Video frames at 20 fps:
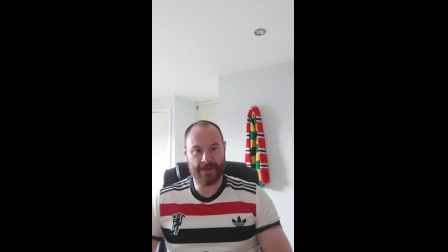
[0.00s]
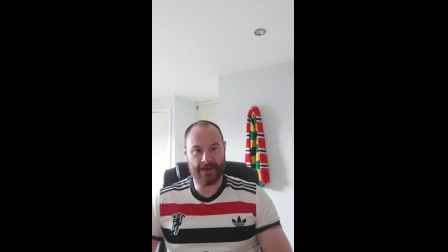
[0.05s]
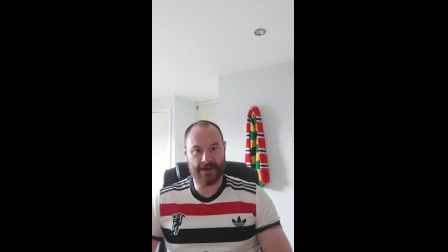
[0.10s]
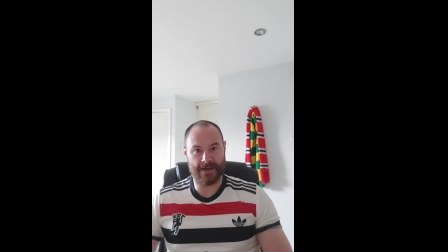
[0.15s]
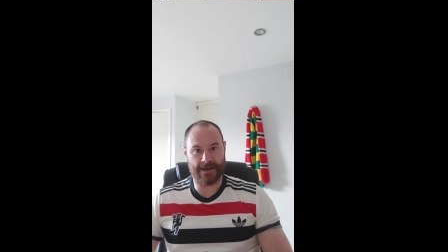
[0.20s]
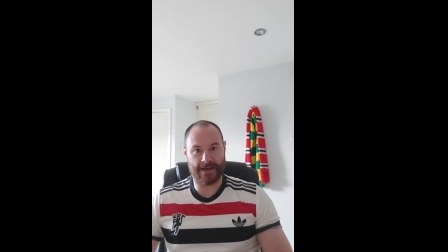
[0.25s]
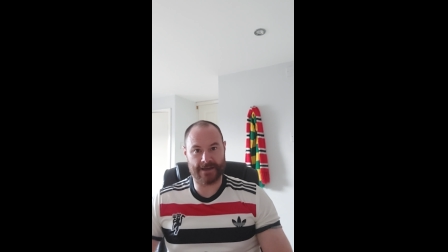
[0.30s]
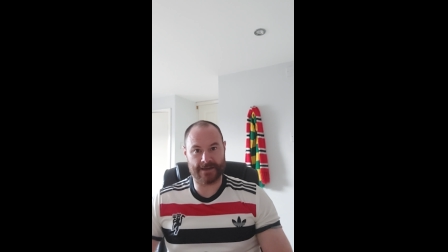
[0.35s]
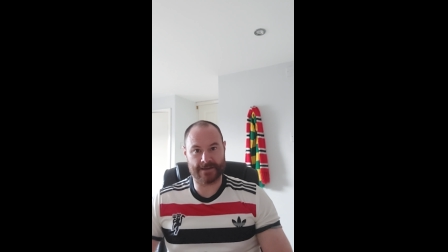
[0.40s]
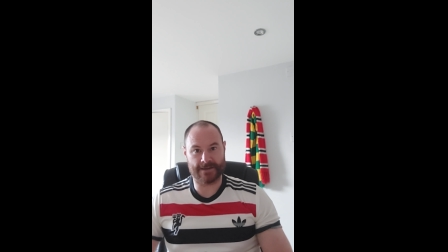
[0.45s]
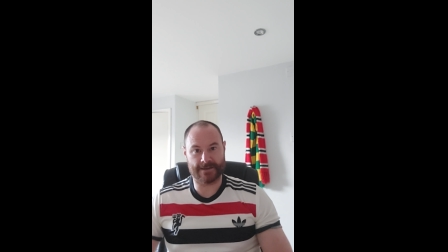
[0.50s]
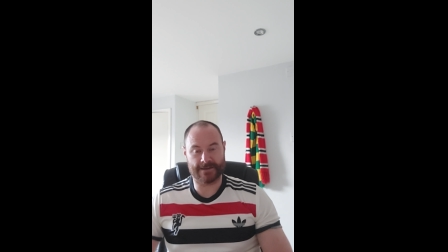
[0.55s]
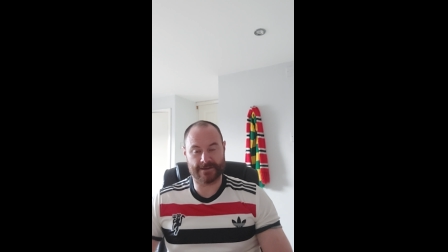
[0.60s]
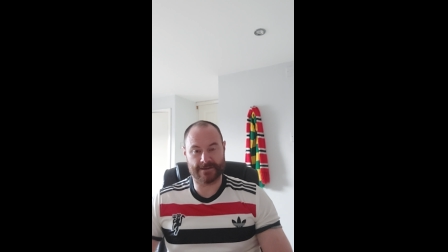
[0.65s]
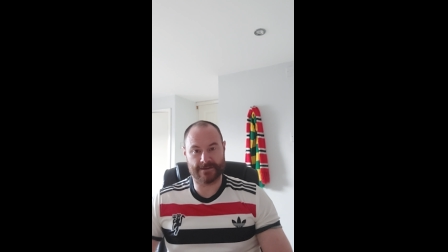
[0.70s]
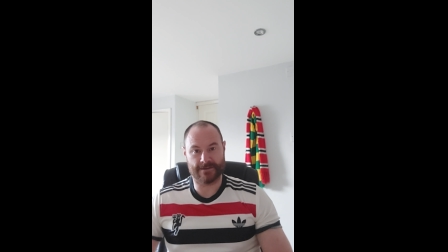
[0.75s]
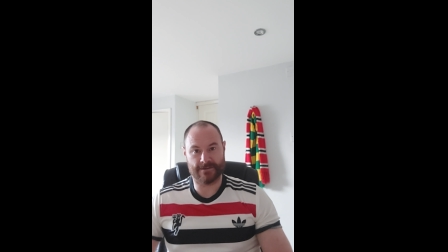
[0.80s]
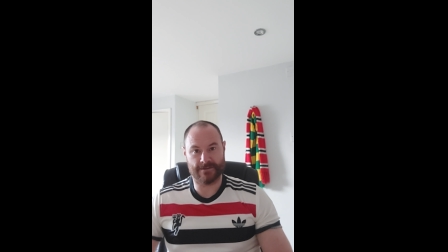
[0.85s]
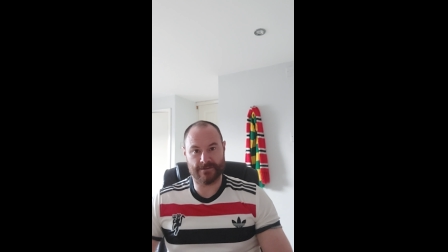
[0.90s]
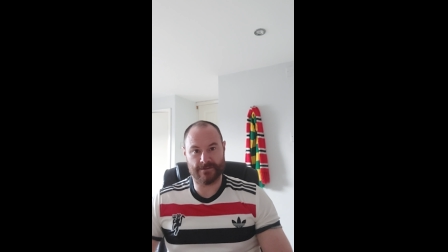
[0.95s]
And
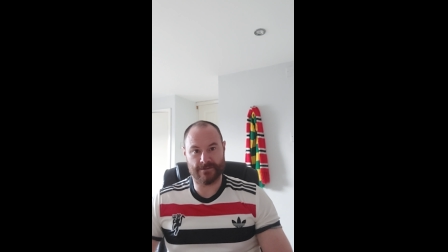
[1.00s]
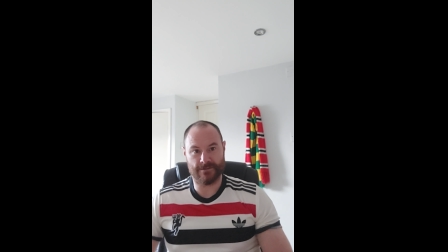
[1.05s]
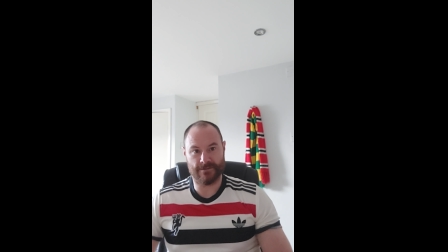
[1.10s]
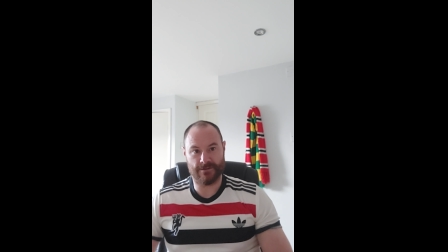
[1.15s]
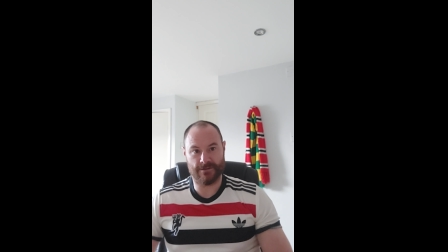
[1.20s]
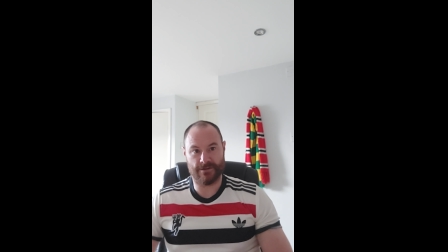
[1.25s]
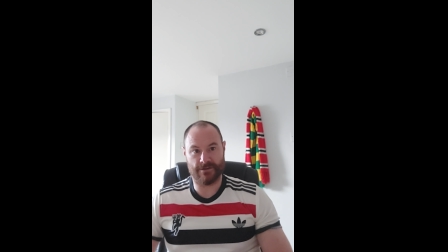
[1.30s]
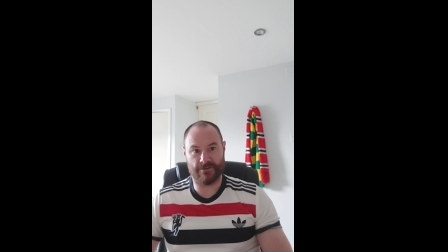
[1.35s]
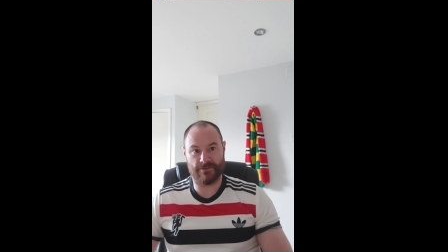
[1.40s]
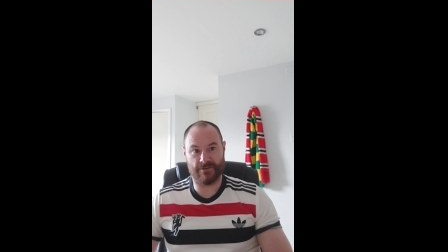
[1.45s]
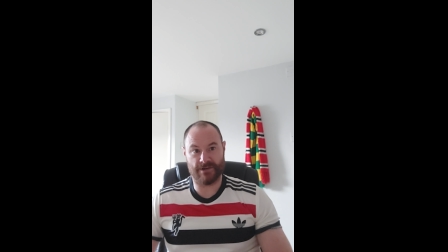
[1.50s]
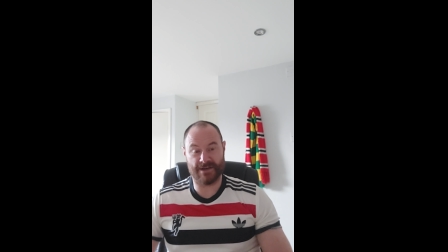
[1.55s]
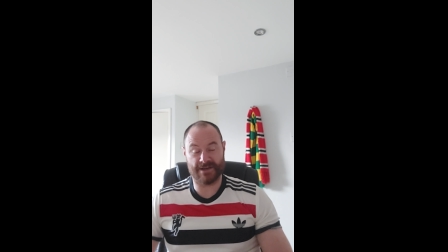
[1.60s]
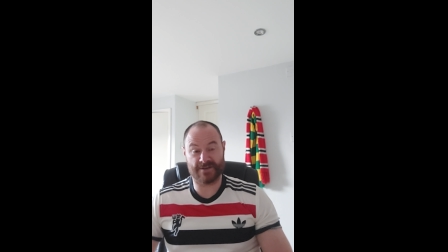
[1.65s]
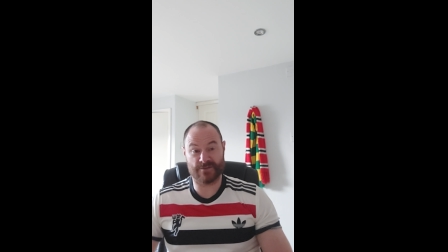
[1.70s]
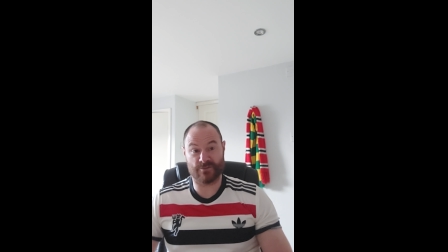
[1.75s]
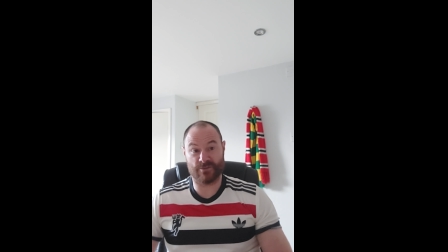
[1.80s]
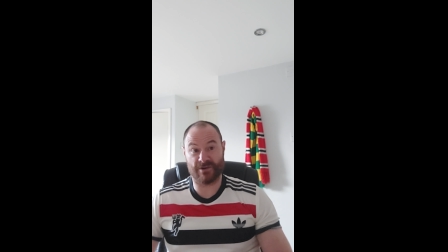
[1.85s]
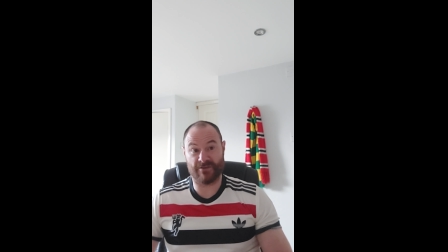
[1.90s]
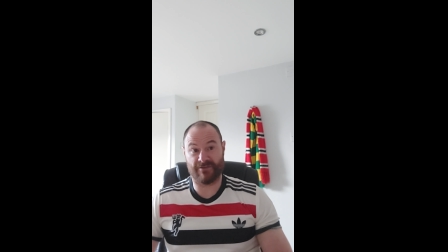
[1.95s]
the
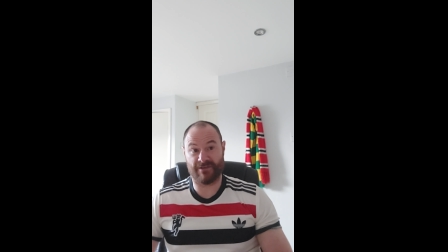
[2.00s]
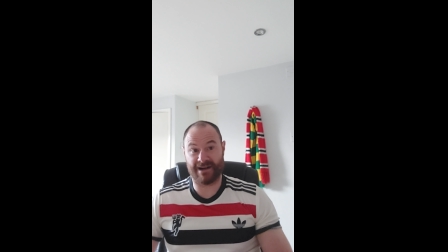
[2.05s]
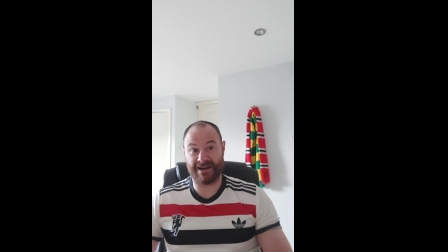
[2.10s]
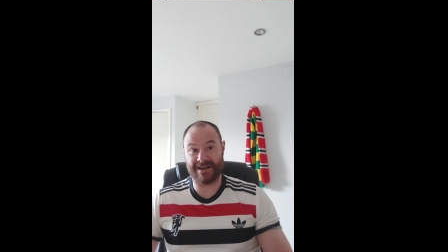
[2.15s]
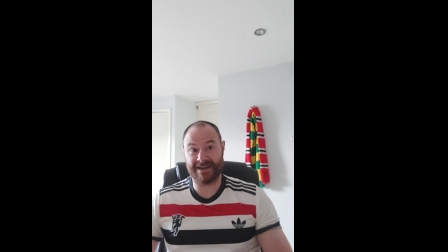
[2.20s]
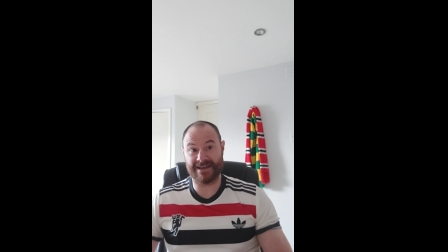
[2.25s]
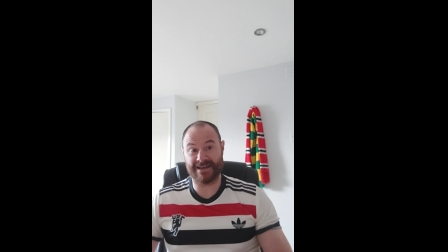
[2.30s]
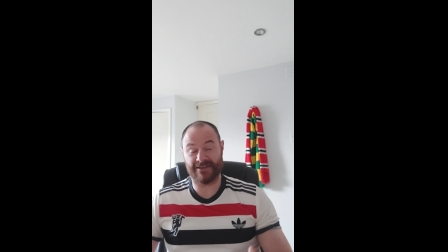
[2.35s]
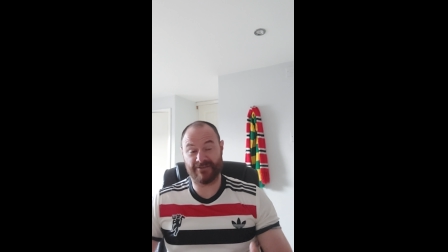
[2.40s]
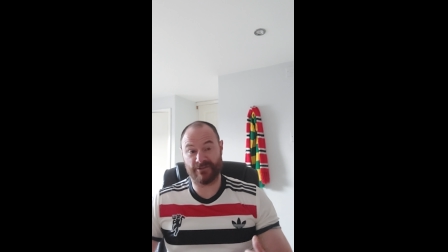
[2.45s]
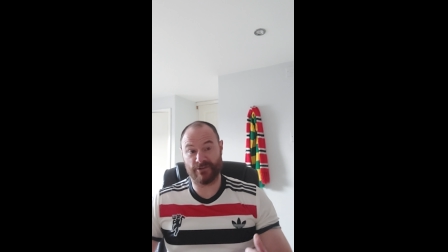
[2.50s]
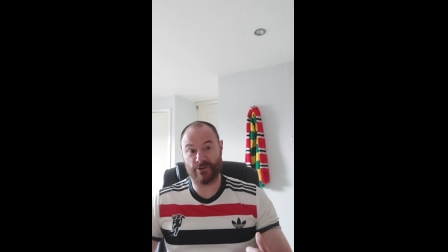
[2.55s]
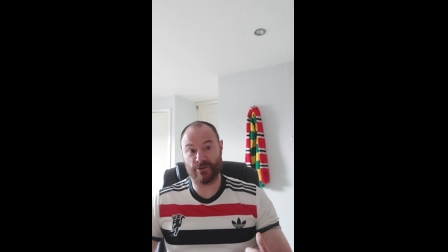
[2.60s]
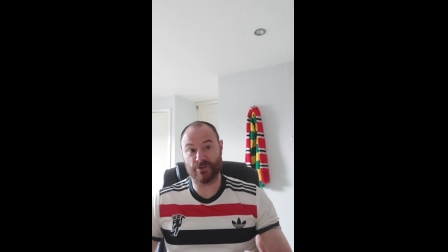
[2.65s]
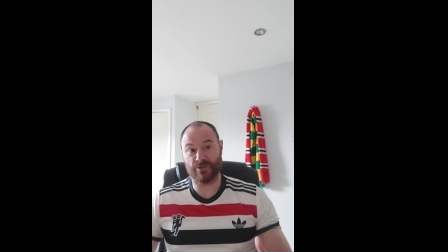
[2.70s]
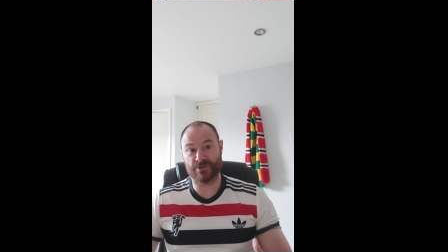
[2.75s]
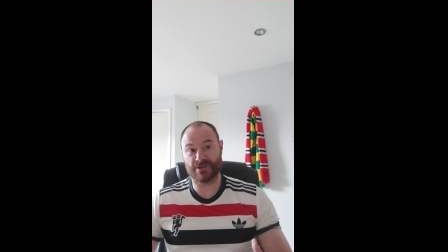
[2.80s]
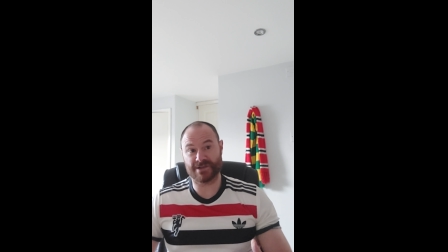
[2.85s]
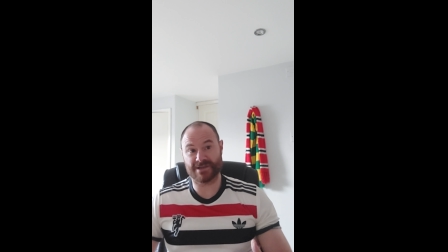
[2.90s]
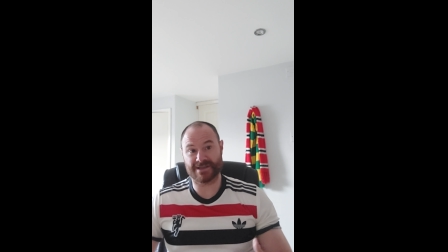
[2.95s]
reason we find it
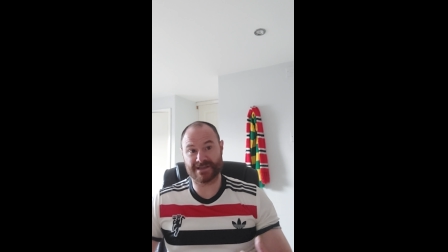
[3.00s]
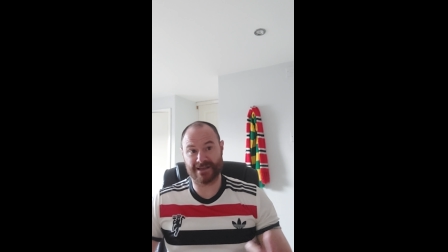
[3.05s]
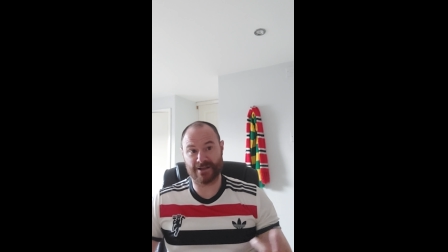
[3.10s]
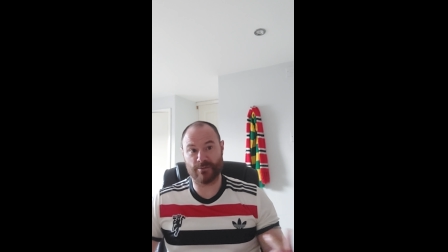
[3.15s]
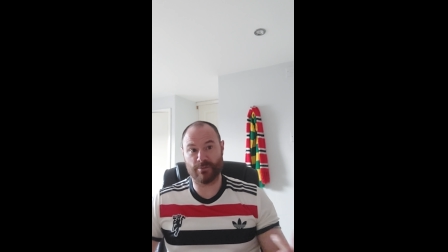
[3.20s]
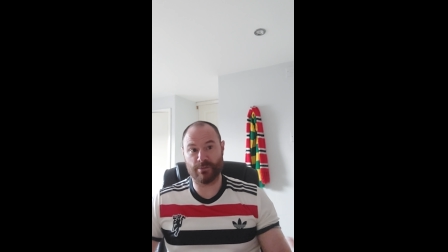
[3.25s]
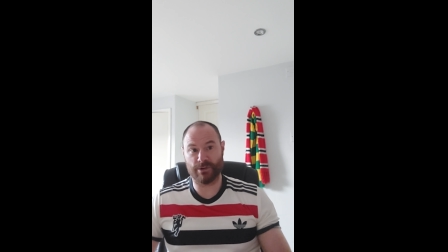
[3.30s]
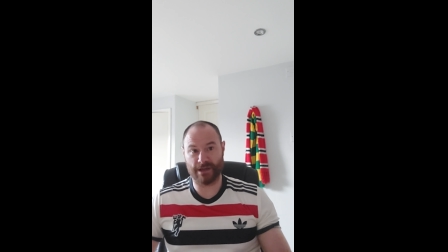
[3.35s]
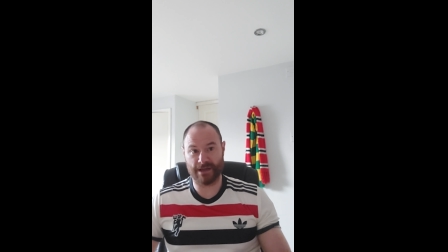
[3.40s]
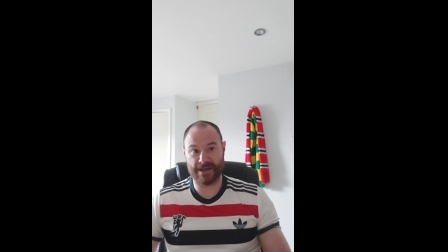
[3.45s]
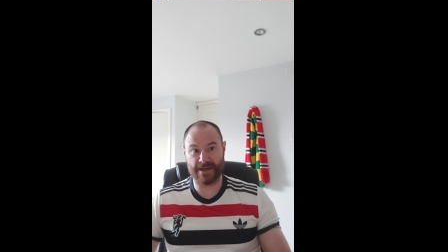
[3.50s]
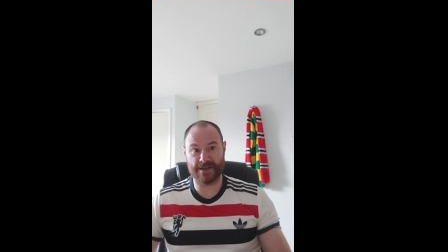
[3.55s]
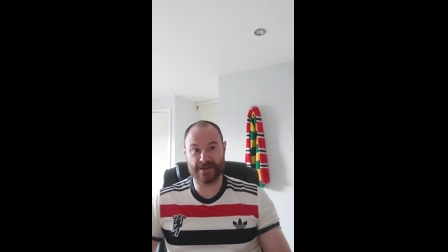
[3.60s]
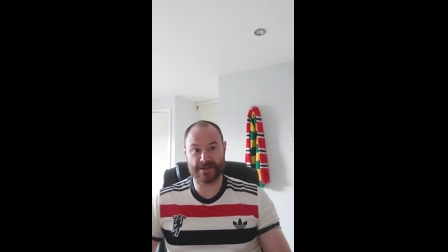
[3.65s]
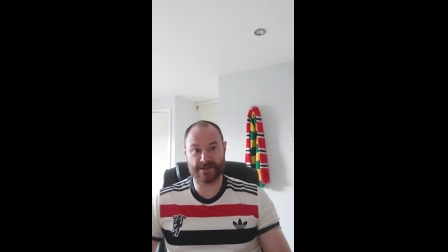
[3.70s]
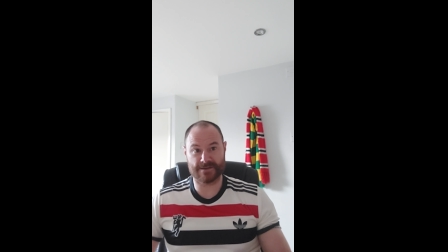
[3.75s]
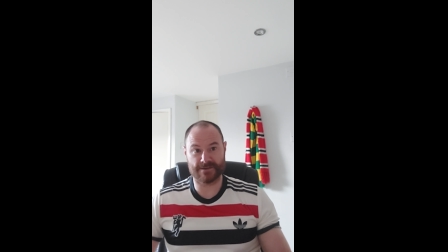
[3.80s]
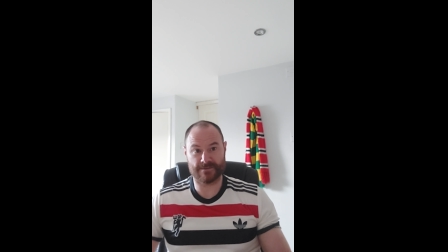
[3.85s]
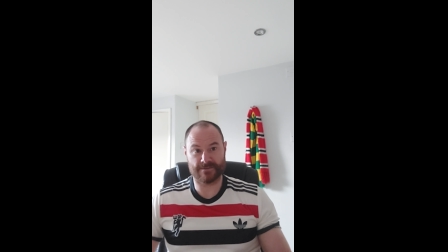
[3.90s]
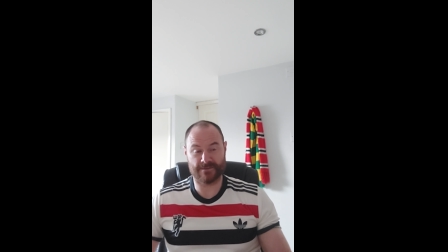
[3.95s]
difficult to sell
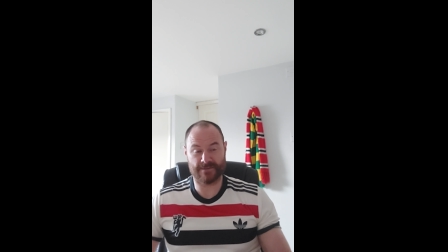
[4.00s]
players